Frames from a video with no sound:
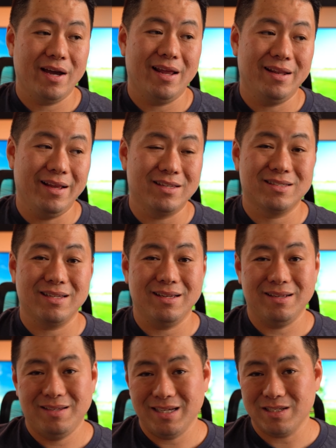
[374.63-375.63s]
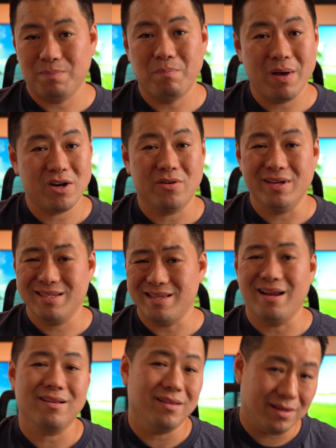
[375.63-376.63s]
and it's just better
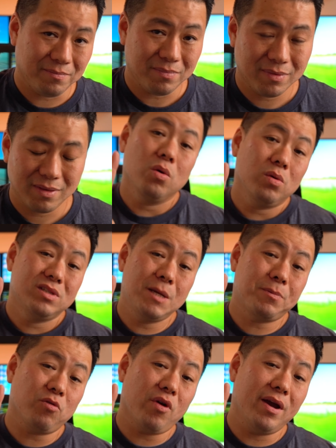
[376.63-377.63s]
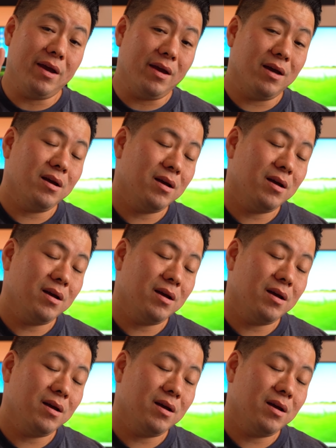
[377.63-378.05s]
aesthetically. Tip 3,